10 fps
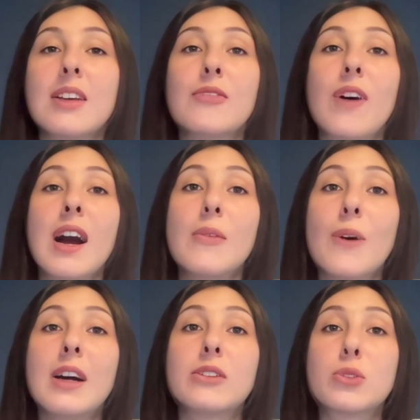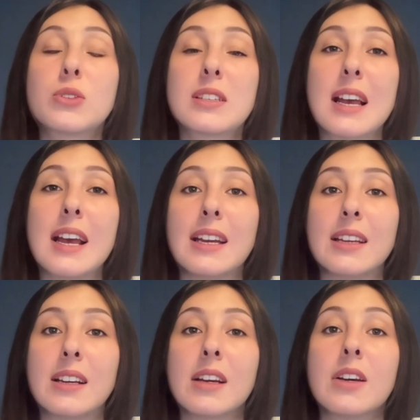If I want to
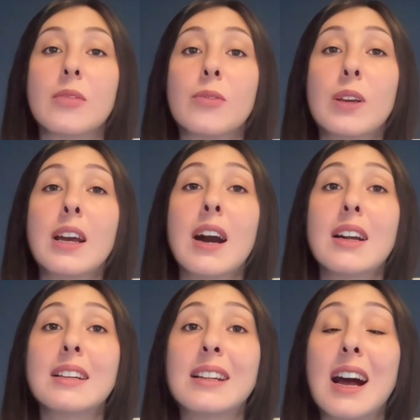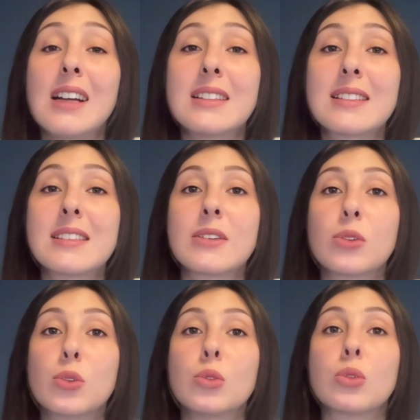say we are not
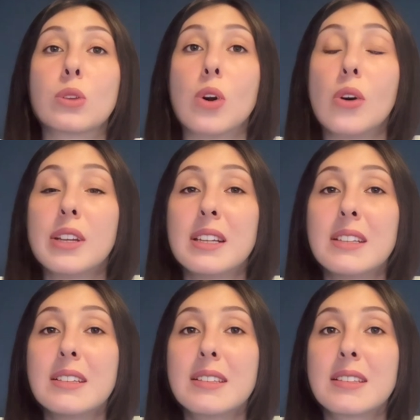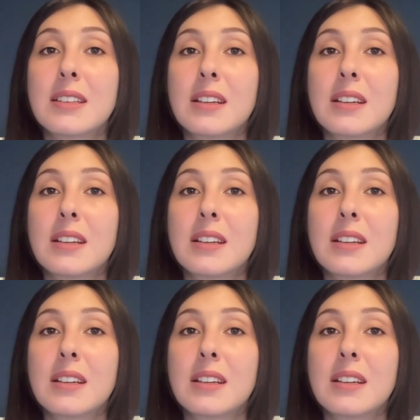good lawyers,